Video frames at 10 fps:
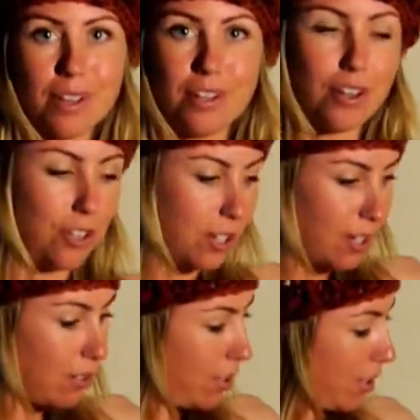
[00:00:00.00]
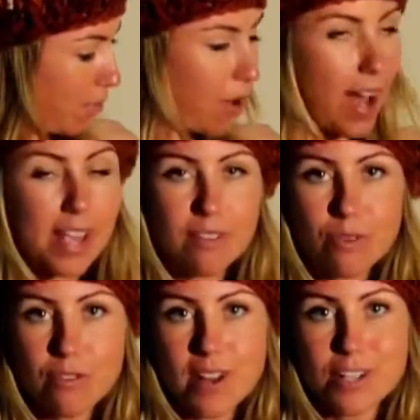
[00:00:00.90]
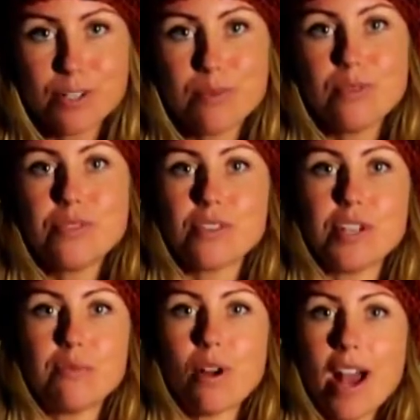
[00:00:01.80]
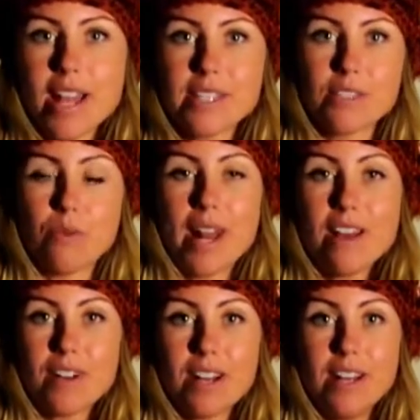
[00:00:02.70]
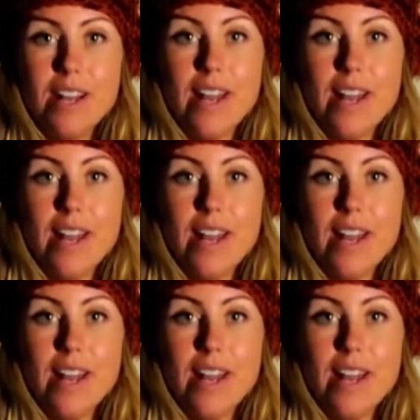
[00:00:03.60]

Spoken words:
You can buy your root vegetables or your rice or whatever,